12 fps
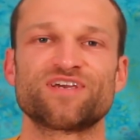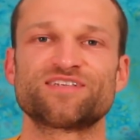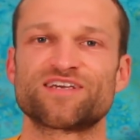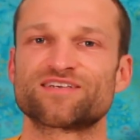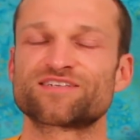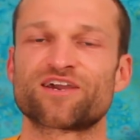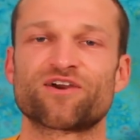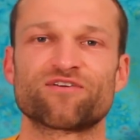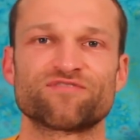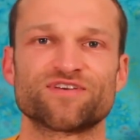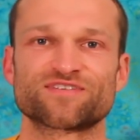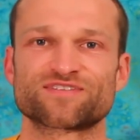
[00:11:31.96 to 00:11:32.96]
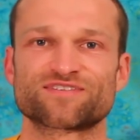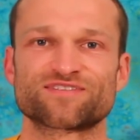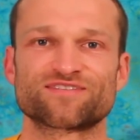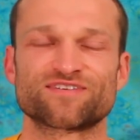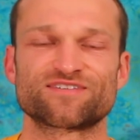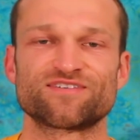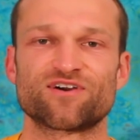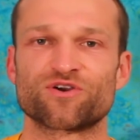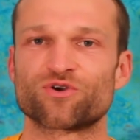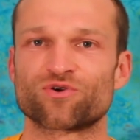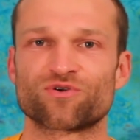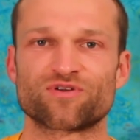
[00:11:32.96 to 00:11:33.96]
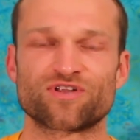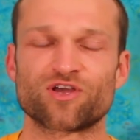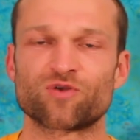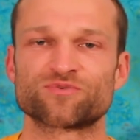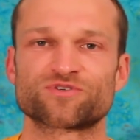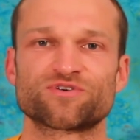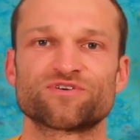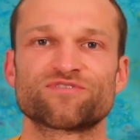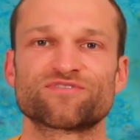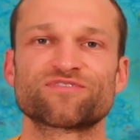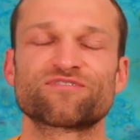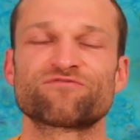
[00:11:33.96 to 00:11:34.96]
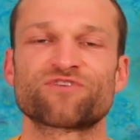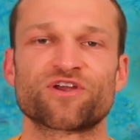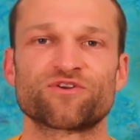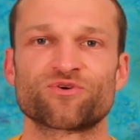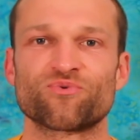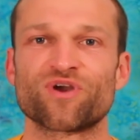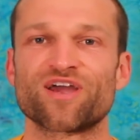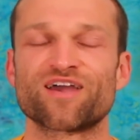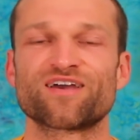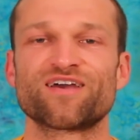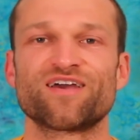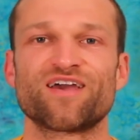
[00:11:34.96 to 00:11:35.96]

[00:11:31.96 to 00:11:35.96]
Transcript: takes care of this young girl and helps her find her way.